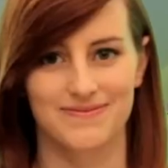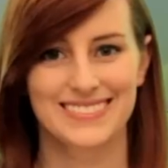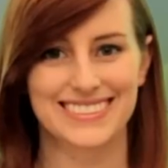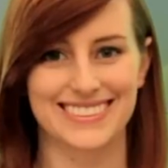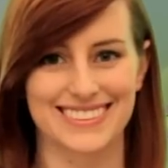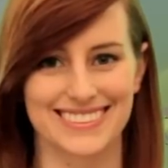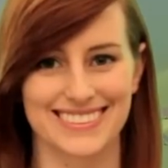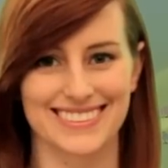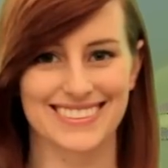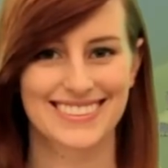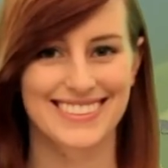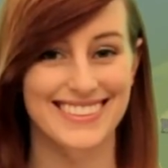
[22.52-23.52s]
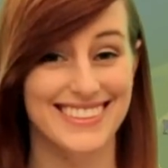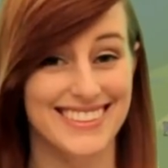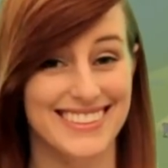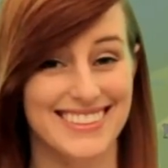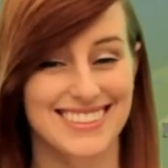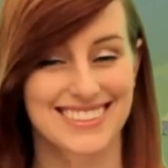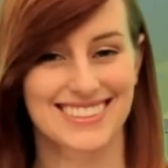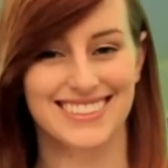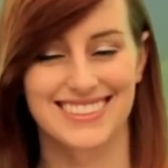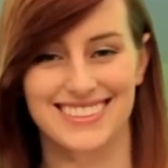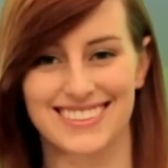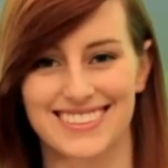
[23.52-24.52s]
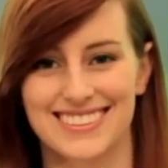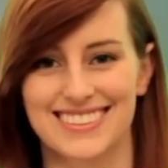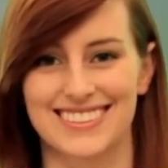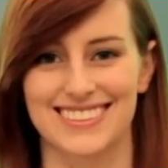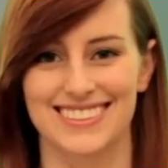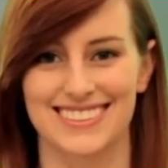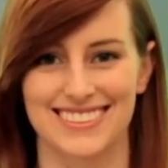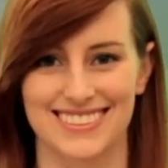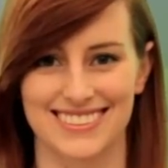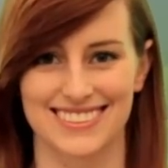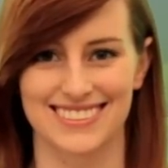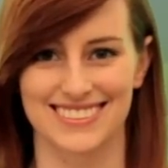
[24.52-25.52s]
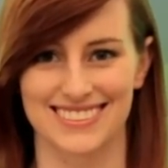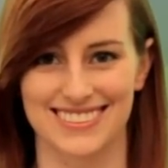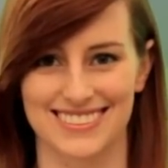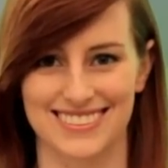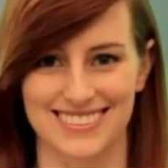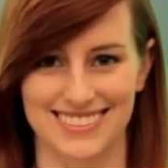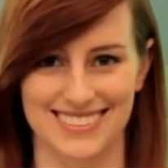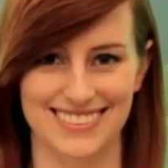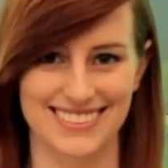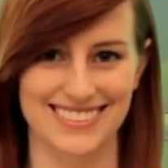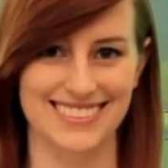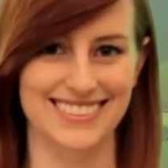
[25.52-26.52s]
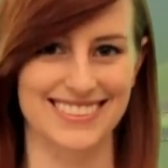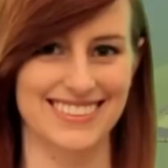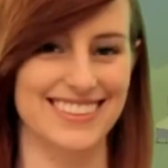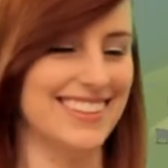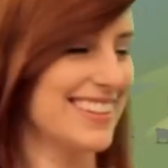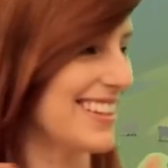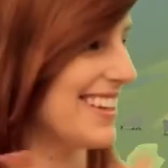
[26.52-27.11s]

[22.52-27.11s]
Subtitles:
[no speech]